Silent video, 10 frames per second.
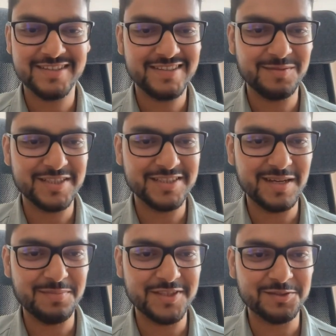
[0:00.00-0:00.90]
amazing
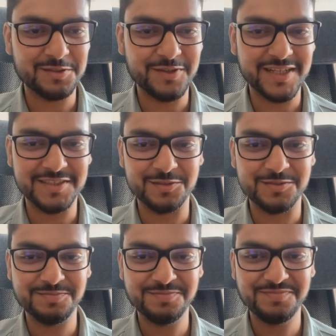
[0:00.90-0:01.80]
episode very soon.
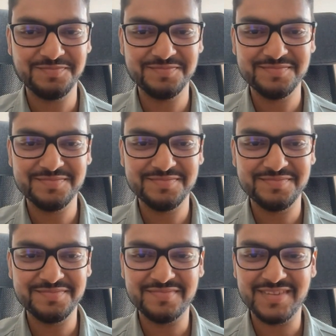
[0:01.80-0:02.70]

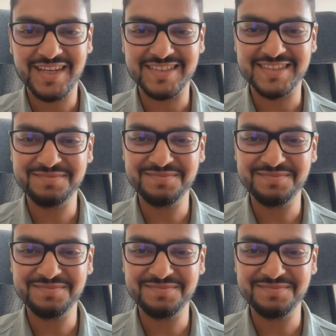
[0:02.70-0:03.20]
Thanks.